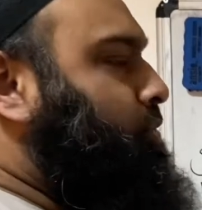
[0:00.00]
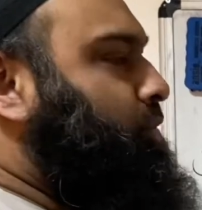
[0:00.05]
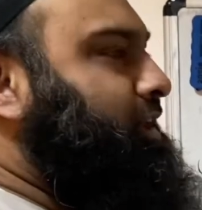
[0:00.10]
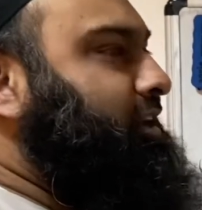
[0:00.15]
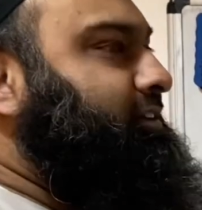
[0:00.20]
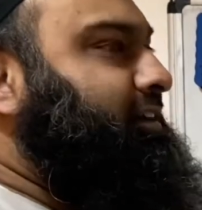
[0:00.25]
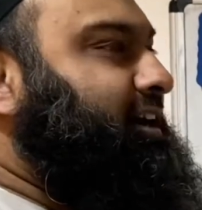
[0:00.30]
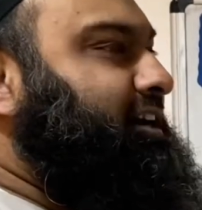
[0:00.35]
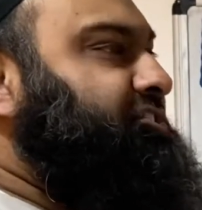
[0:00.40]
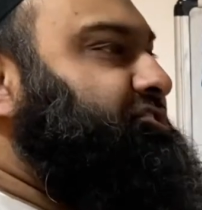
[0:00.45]
wal
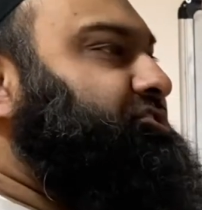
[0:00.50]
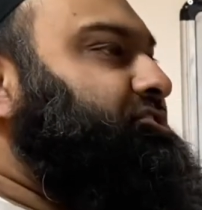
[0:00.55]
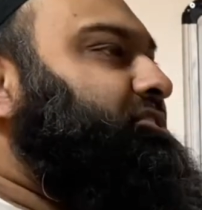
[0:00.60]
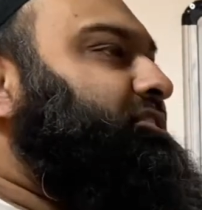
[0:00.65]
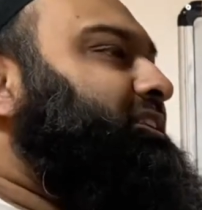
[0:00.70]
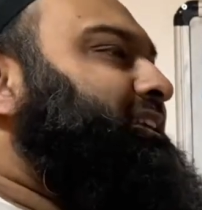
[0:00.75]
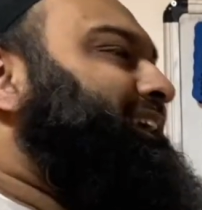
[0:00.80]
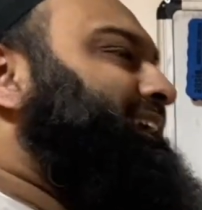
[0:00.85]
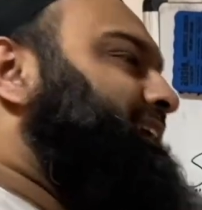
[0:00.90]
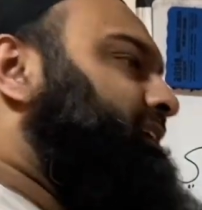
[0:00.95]

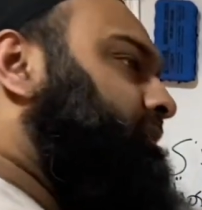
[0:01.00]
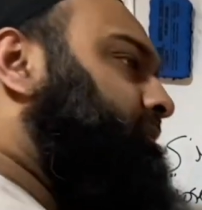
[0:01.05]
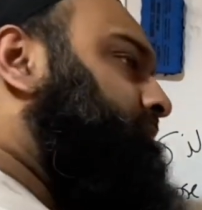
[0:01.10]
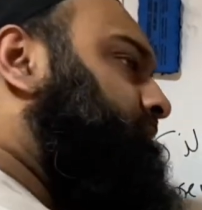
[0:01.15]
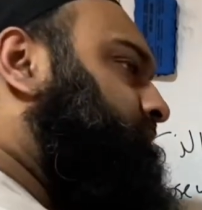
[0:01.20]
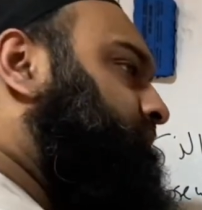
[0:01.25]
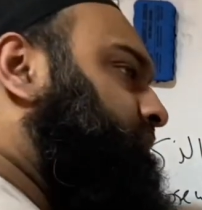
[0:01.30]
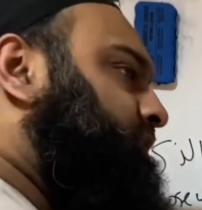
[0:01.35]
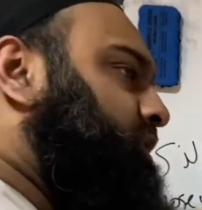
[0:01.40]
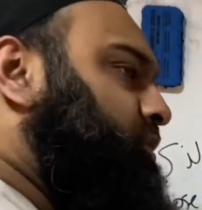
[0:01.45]
asri,
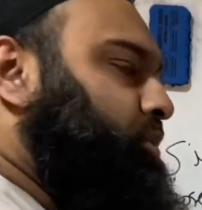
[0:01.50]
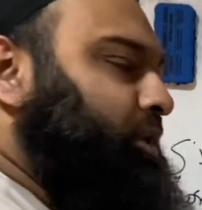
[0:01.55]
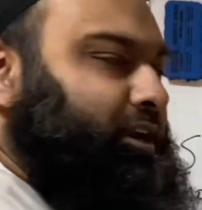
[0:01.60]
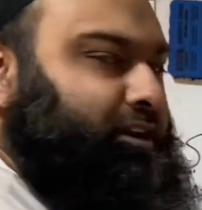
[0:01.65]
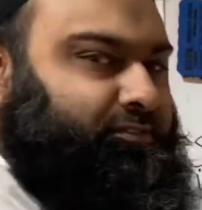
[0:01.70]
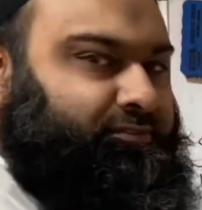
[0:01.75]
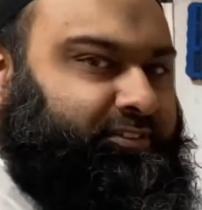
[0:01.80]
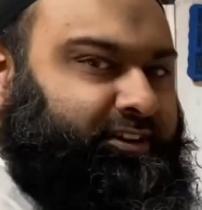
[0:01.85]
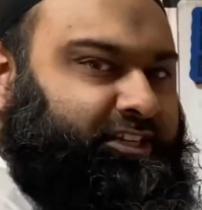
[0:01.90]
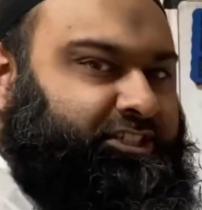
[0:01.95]
wal
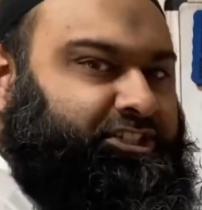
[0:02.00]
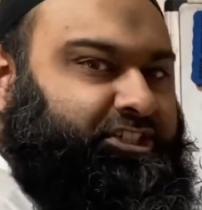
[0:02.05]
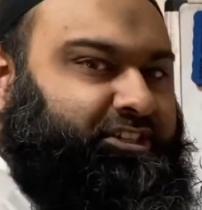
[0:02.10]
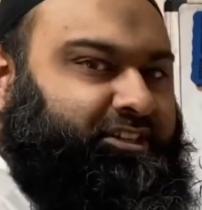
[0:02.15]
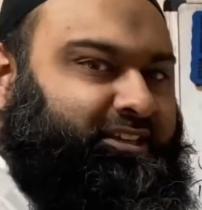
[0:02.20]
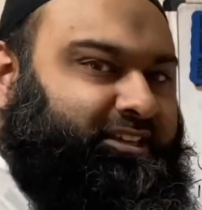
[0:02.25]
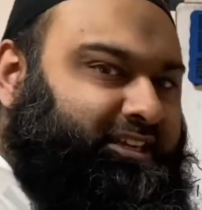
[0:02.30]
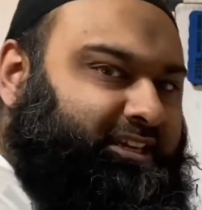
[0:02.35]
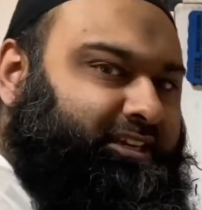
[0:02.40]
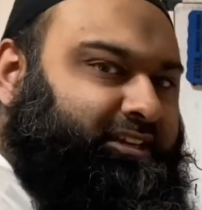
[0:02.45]

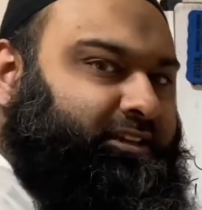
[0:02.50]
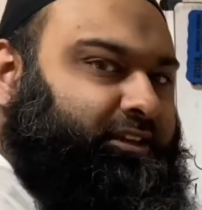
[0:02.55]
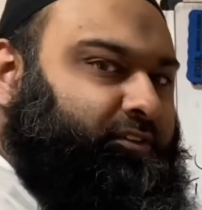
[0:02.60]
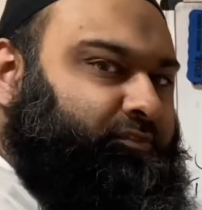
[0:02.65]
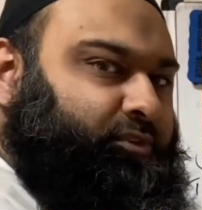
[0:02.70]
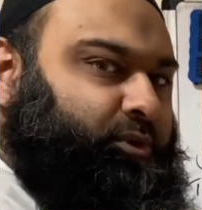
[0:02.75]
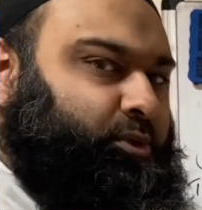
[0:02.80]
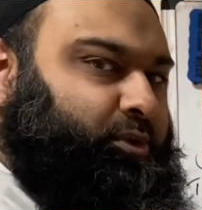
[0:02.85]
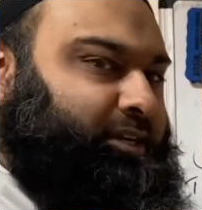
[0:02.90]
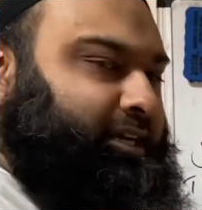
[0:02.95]
fajri, if
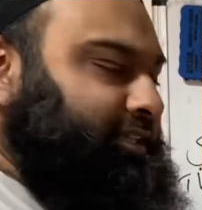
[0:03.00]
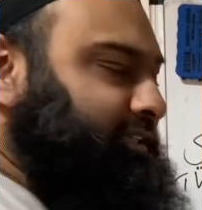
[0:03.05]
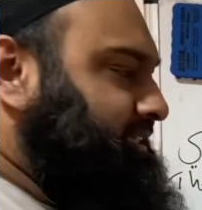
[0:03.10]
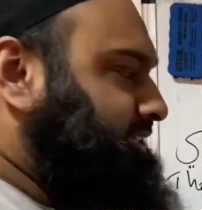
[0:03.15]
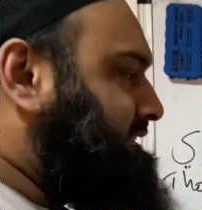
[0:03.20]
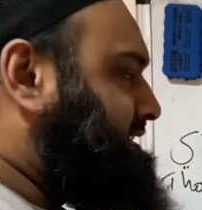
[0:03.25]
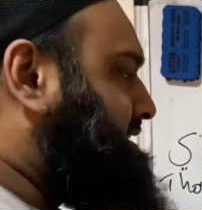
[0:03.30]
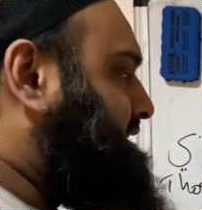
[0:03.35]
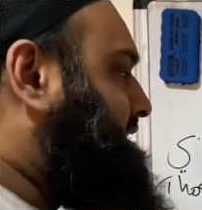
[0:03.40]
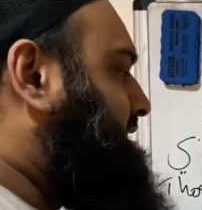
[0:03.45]
you look at
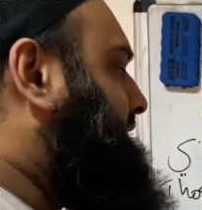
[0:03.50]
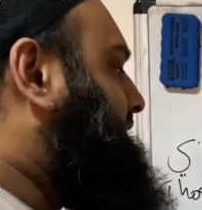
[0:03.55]
these